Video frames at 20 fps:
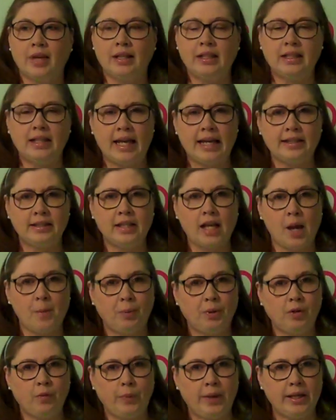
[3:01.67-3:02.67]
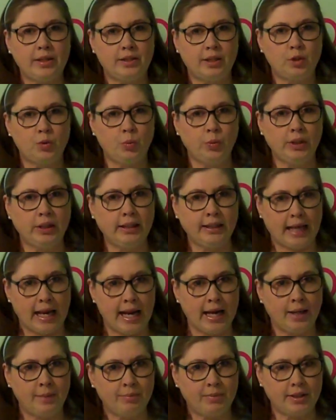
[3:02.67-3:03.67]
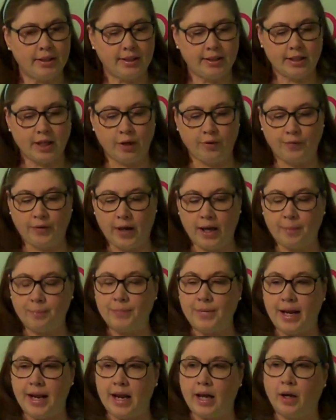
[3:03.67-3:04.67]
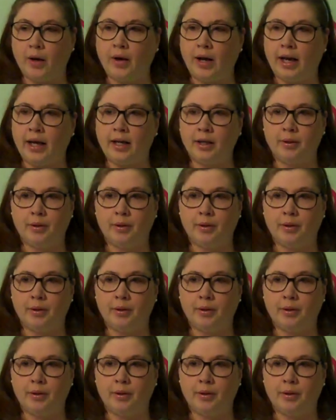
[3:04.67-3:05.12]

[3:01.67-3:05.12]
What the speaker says: In the last couple of weeks, it's really amped itself up now.